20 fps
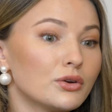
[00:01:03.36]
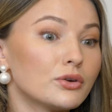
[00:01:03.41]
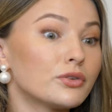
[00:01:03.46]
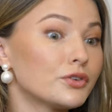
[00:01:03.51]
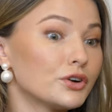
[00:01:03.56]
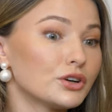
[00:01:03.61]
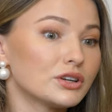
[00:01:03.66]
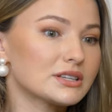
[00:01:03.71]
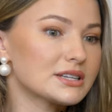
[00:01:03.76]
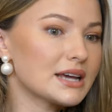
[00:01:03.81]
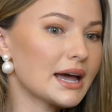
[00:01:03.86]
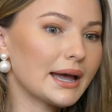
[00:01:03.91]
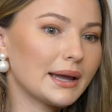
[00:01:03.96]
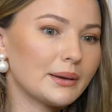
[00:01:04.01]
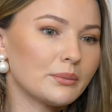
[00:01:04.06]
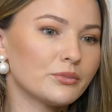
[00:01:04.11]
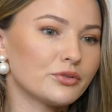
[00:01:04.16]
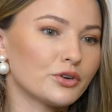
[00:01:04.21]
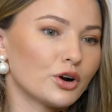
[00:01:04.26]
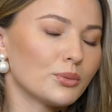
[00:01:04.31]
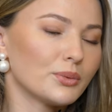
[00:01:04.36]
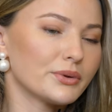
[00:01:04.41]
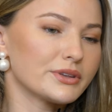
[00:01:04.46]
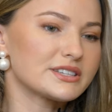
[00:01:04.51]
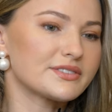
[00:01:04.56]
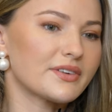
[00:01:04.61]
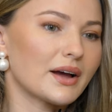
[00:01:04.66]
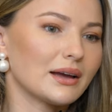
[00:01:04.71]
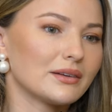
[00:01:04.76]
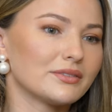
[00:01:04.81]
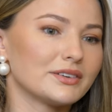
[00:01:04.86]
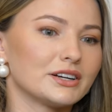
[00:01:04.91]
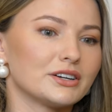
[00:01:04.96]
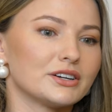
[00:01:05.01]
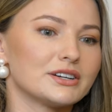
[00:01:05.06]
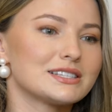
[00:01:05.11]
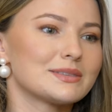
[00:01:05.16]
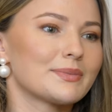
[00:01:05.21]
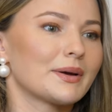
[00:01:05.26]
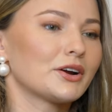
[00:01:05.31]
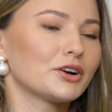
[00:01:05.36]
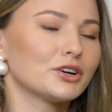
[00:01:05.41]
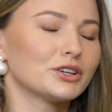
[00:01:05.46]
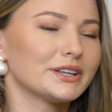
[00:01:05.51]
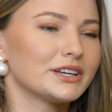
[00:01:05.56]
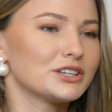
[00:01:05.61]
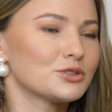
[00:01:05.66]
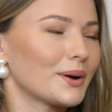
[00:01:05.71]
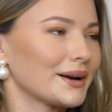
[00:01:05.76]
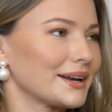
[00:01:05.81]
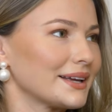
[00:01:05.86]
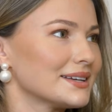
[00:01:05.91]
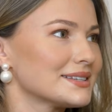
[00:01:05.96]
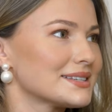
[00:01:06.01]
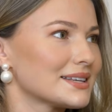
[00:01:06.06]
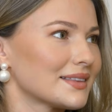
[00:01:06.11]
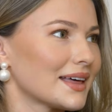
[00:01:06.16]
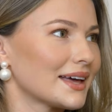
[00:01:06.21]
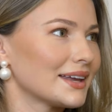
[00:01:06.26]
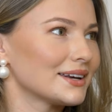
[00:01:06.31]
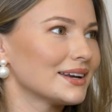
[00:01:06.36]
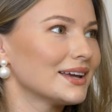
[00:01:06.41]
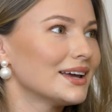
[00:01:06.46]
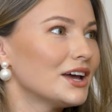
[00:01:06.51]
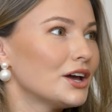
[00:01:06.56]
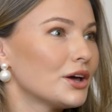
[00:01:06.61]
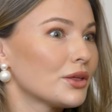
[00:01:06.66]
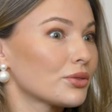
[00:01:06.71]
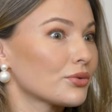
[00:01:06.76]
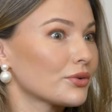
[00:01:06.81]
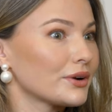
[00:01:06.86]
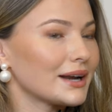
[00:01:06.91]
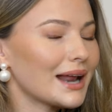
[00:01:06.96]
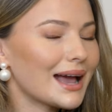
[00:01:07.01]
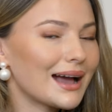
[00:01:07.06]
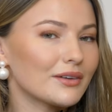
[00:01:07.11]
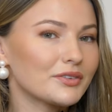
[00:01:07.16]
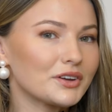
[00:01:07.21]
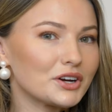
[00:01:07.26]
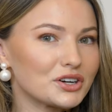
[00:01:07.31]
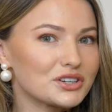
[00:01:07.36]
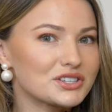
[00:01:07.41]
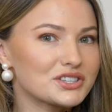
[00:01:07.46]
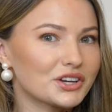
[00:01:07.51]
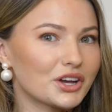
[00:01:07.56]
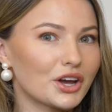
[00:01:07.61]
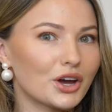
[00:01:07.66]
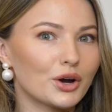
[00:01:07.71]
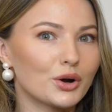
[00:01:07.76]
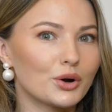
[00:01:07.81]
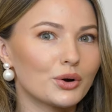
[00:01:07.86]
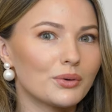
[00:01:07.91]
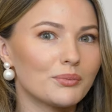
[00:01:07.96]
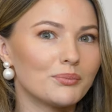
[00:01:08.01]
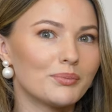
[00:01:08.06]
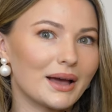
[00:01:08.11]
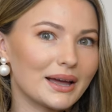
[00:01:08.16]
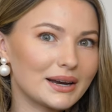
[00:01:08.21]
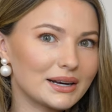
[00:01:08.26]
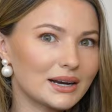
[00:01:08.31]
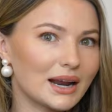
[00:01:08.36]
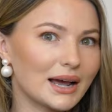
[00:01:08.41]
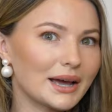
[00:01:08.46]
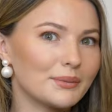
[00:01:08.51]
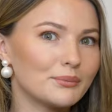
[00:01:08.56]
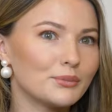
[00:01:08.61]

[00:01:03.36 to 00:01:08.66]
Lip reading: full time for almost 5 years in my early 20s. And then 3.5 years ago, Ben and I